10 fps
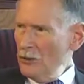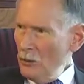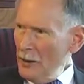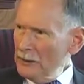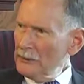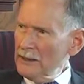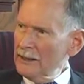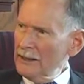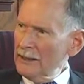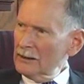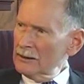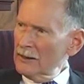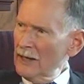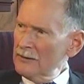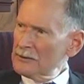"When are we going to get our
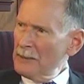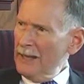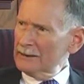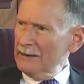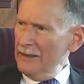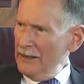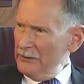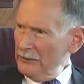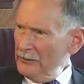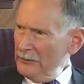lives back together?"